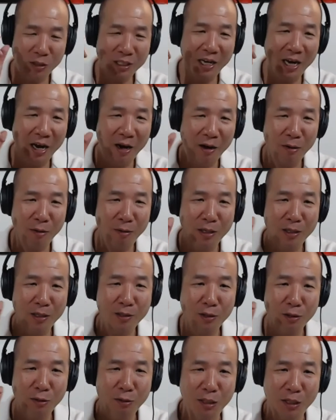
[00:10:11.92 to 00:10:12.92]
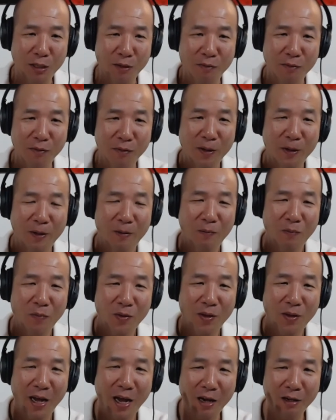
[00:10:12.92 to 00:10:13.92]
counterintuitive
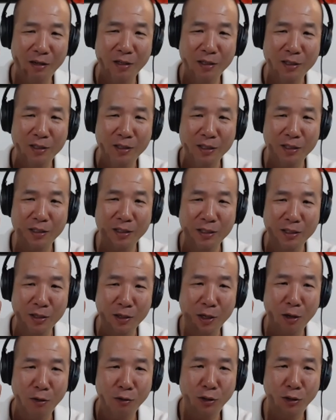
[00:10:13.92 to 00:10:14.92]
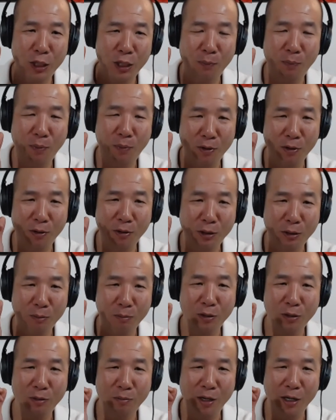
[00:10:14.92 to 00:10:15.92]
how to negotiate a partnership
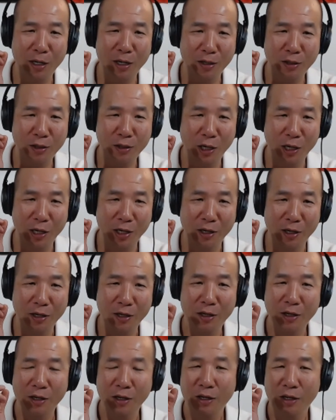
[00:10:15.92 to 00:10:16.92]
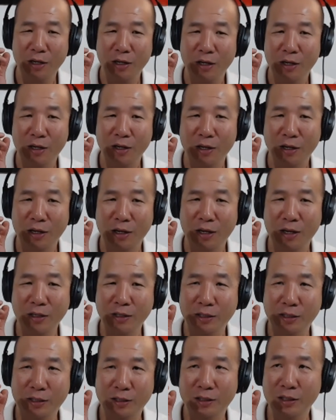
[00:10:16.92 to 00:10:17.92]
with somebody in China. And
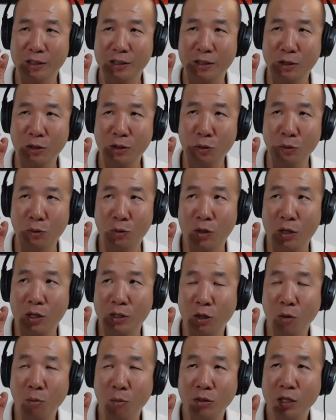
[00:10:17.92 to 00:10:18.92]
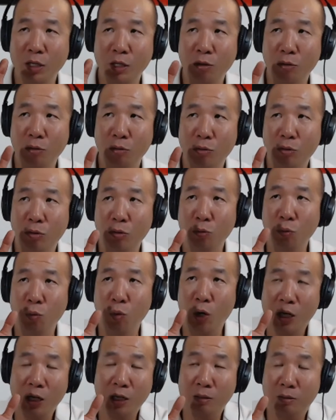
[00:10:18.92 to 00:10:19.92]
it's almost like you'd
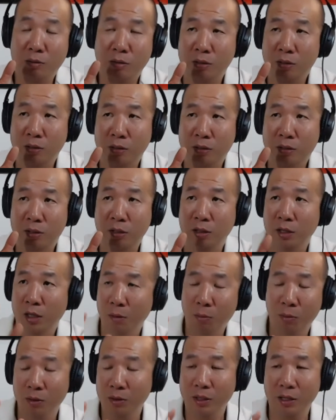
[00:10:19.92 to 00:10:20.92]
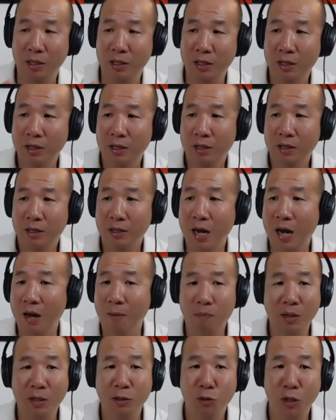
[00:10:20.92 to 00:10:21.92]
want to deliberately
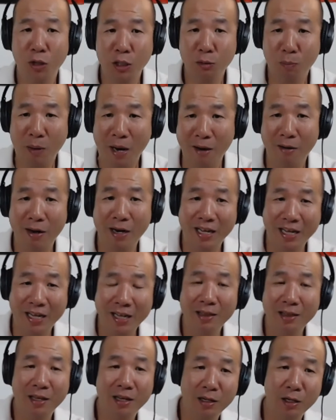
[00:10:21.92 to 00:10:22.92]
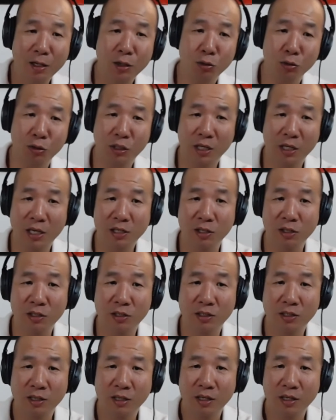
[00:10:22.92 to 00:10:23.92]
not be transparent in the initial stages,